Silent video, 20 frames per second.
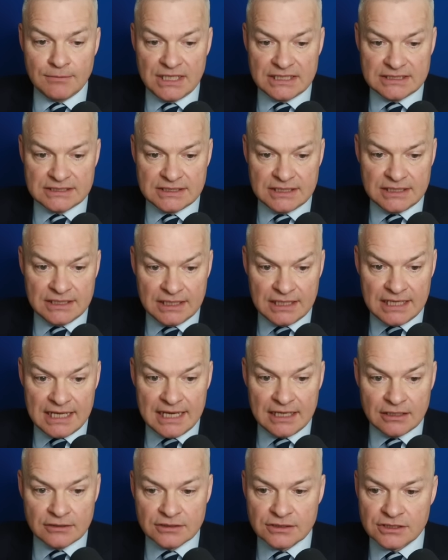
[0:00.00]
that's sticking an
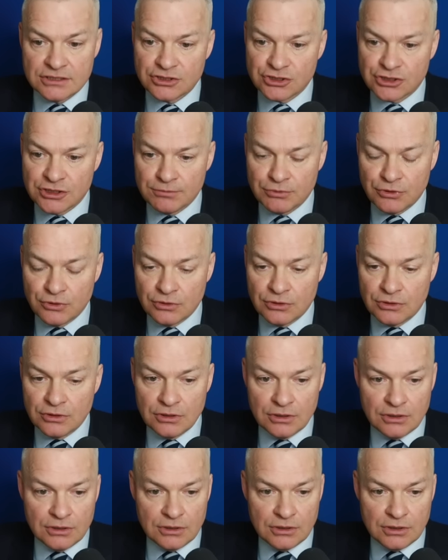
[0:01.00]
A under this triple
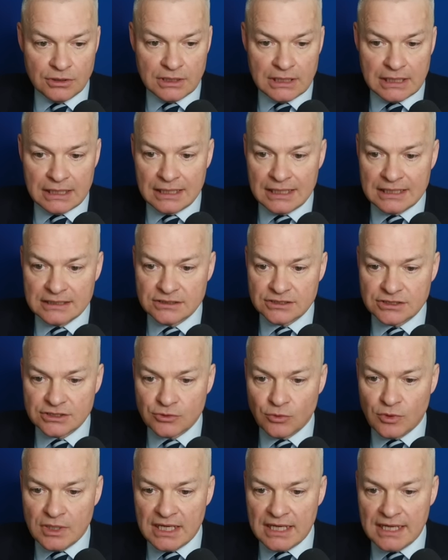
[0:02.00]
letter
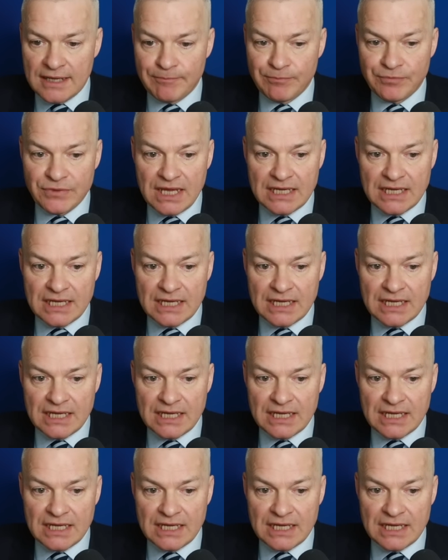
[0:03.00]
square.